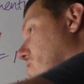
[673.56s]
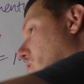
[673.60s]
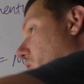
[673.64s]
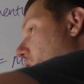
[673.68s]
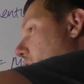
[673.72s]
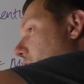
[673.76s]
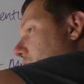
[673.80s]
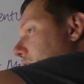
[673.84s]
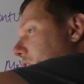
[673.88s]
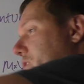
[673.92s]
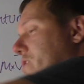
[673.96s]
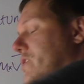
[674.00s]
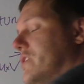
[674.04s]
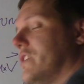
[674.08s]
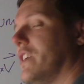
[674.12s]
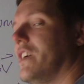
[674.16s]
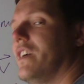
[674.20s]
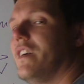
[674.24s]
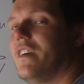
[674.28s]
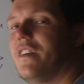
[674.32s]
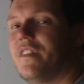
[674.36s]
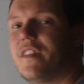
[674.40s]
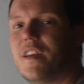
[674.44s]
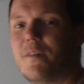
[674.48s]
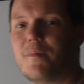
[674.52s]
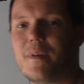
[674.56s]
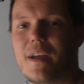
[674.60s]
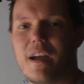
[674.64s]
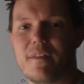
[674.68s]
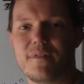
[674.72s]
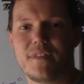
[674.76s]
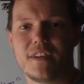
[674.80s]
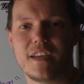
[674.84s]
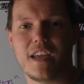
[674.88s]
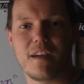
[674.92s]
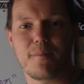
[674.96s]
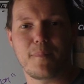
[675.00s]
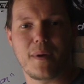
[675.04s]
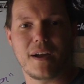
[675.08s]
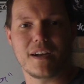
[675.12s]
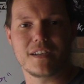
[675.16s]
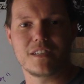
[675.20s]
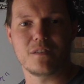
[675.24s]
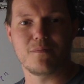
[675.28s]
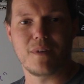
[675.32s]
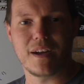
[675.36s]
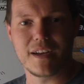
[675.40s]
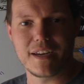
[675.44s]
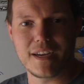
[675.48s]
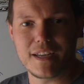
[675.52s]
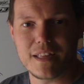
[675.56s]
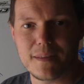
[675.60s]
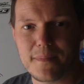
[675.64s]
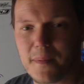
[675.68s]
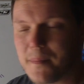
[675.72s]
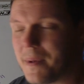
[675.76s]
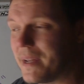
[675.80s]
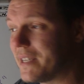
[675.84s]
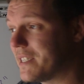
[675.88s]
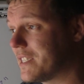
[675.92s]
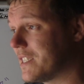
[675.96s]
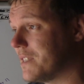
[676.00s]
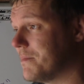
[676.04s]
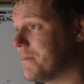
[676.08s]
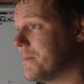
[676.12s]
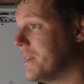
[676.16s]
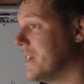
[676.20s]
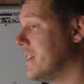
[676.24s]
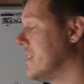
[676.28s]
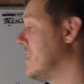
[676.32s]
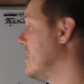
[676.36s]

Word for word: corners. Then we have to get back to angular momentum